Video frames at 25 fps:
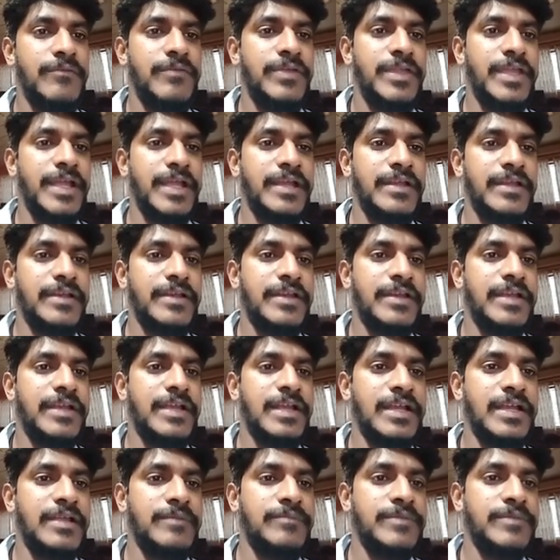we can
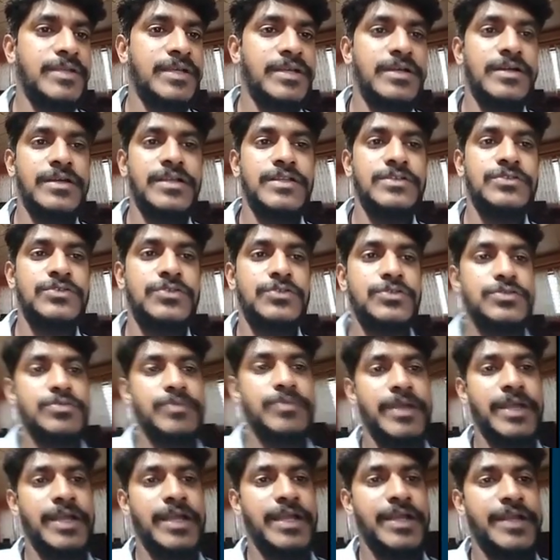reclaim the resource
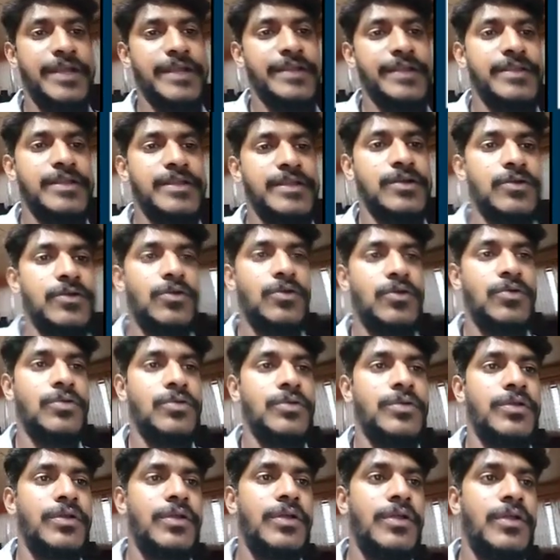by holding the
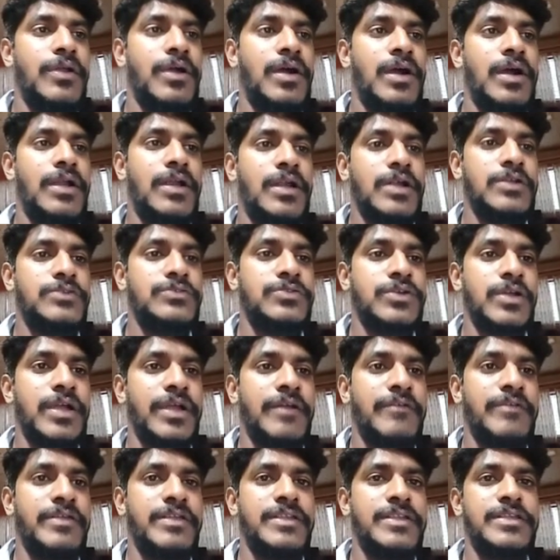hold and also
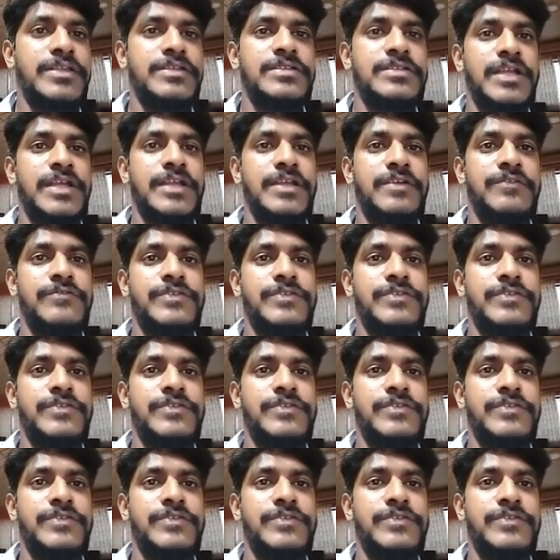having these kind of